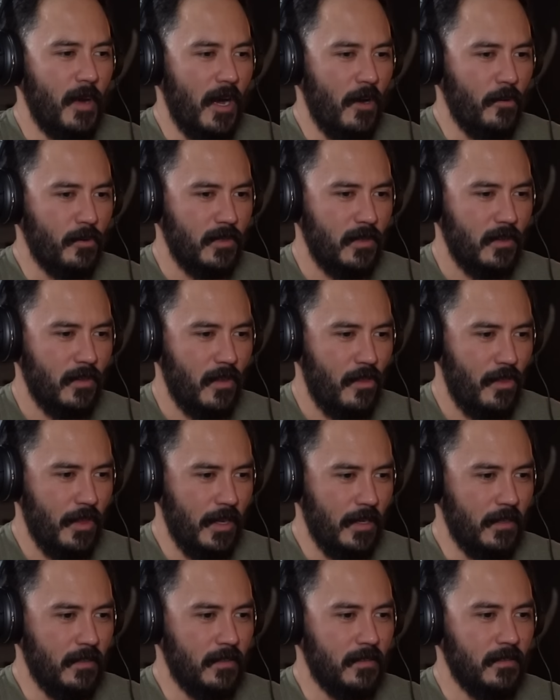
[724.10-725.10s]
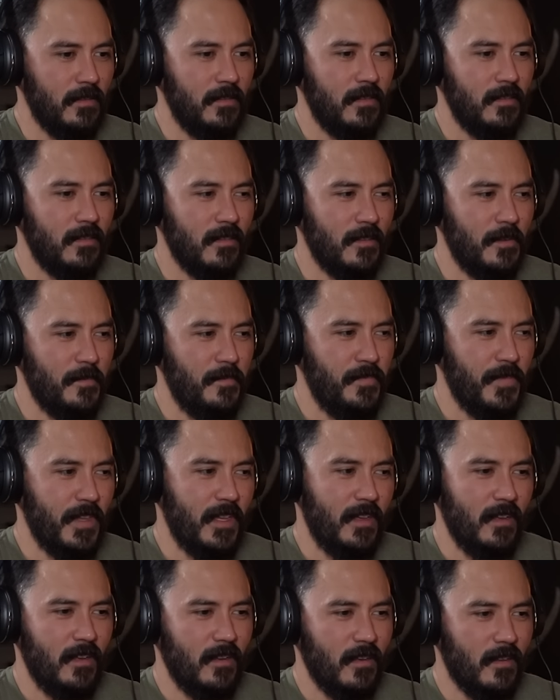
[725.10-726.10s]
about things
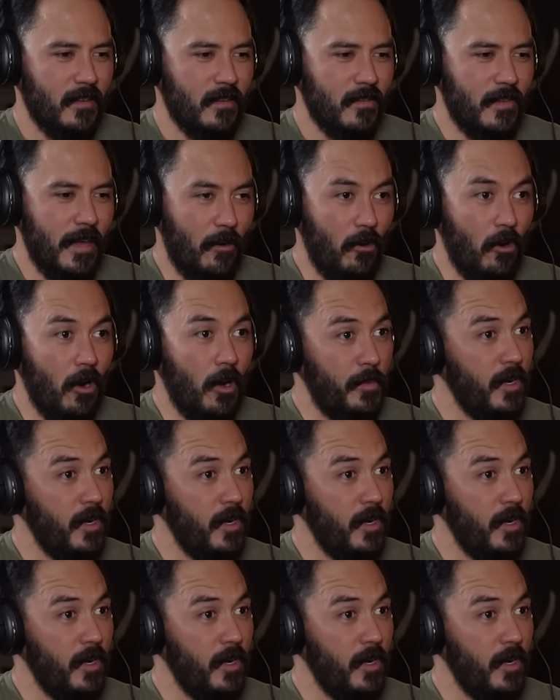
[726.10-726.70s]
that are